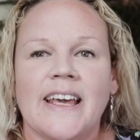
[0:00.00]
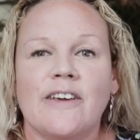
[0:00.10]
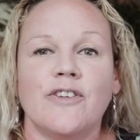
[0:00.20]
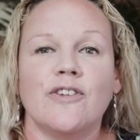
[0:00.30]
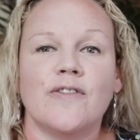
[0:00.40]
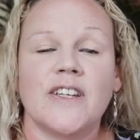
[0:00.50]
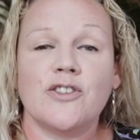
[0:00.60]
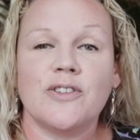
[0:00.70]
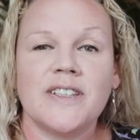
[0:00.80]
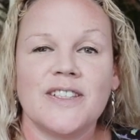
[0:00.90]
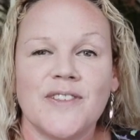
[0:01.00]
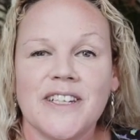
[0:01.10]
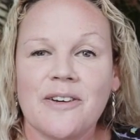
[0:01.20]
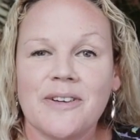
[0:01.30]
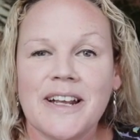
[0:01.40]
If you've enjoyed this
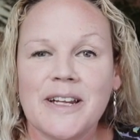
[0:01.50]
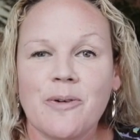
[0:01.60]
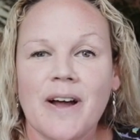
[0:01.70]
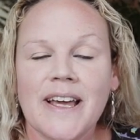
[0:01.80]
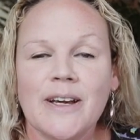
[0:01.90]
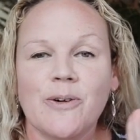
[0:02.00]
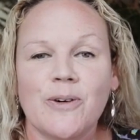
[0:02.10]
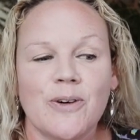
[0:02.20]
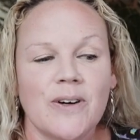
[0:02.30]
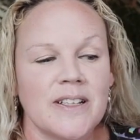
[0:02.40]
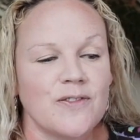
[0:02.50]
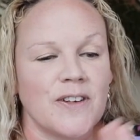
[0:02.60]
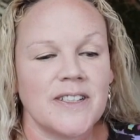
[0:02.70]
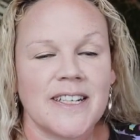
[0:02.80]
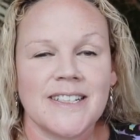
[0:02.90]
video in any way or it's
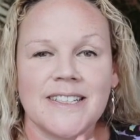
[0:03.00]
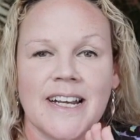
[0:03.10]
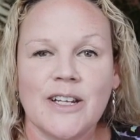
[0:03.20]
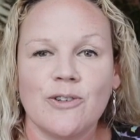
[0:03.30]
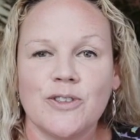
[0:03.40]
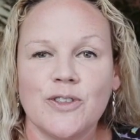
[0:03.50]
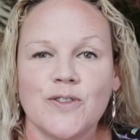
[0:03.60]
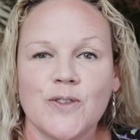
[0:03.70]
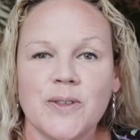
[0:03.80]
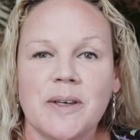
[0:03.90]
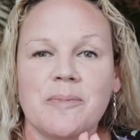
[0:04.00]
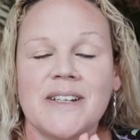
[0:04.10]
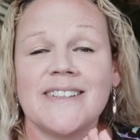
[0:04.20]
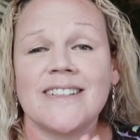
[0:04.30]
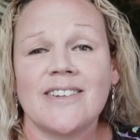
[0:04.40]
found it entertaining or useful then
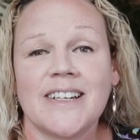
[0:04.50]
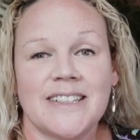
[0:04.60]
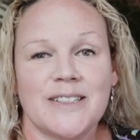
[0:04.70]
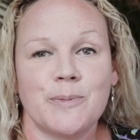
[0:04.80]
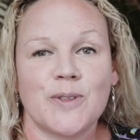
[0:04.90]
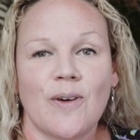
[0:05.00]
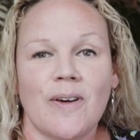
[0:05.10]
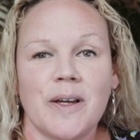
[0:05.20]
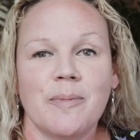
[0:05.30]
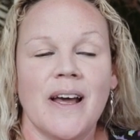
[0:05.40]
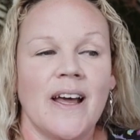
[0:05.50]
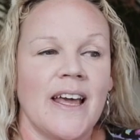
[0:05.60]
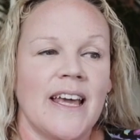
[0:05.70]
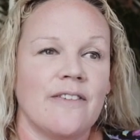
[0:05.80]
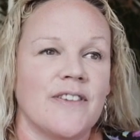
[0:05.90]
please like and subscribe.
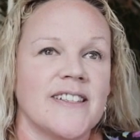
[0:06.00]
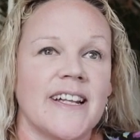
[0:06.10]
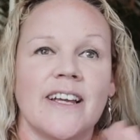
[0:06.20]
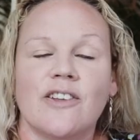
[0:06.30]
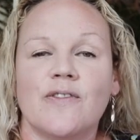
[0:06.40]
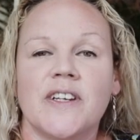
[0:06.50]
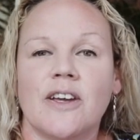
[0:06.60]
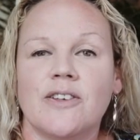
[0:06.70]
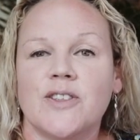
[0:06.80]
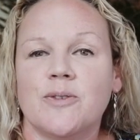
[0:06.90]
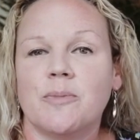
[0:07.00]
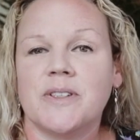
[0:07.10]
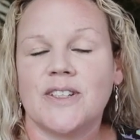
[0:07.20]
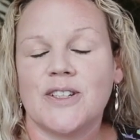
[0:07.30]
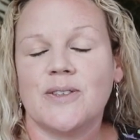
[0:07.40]
If there's any other videos you want
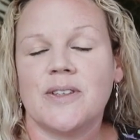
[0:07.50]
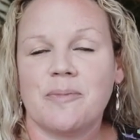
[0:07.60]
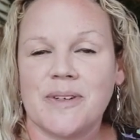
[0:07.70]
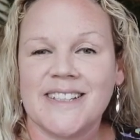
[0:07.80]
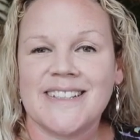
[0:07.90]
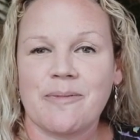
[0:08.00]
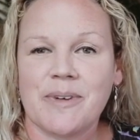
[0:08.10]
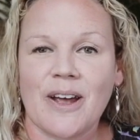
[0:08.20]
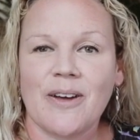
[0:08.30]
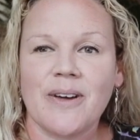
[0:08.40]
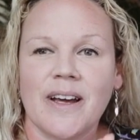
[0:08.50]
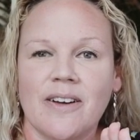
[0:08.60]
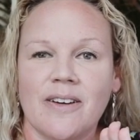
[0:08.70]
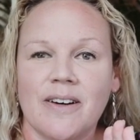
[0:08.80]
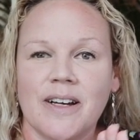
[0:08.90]
me to do then please let me know
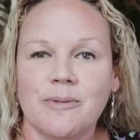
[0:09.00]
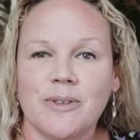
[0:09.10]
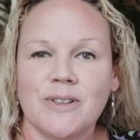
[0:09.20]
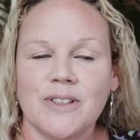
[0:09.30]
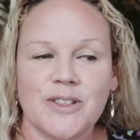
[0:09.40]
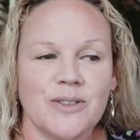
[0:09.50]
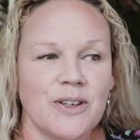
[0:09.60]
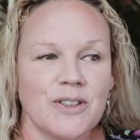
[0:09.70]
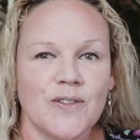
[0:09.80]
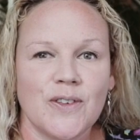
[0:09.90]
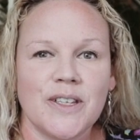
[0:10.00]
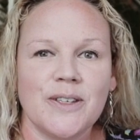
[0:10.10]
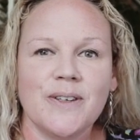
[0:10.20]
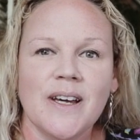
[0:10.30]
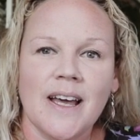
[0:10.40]
and I will do those for
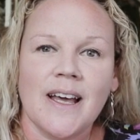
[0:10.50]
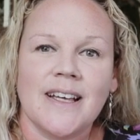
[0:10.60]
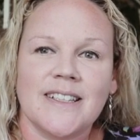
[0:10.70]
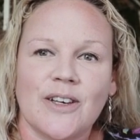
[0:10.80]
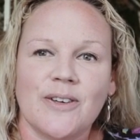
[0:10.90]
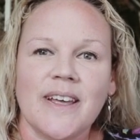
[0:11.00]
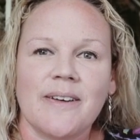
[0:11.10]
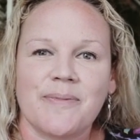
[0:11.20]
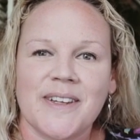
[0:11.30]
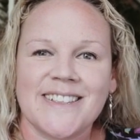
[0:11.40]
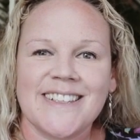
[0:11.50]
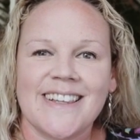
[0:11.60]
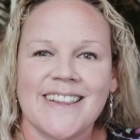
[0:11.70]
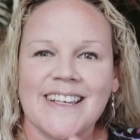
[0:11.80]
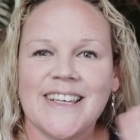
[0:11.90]
you. So yeah, that's
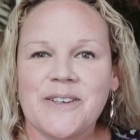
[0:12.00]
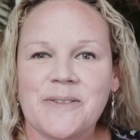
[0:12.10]
it. Thank